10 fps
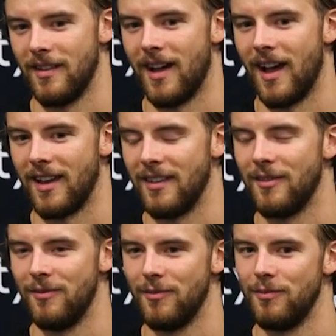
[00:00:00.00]
I
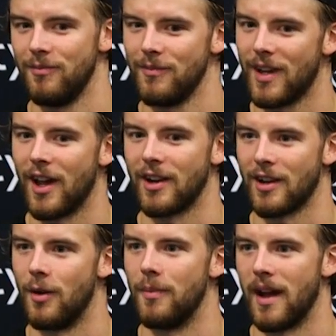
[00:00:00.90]
gotta
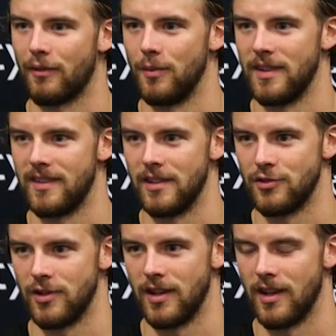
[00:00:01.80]
come back from this
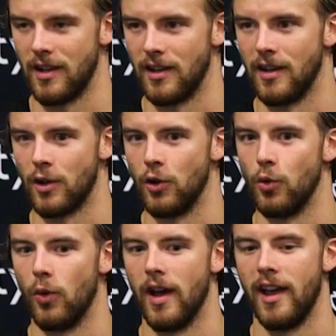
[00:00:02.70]
injury in a good
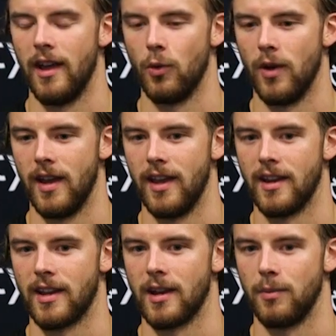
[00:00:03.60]
way, and
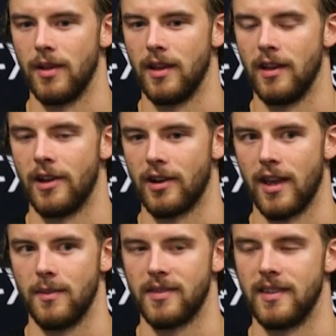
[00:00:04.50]
I gotta play a lot of
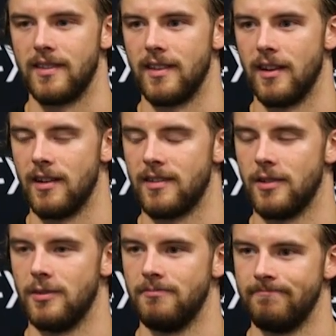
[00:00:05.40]
games this year.
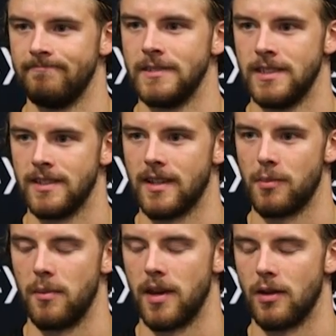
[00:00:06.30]
So, that's
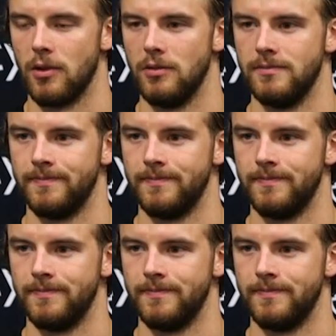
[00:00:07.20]
my main goal.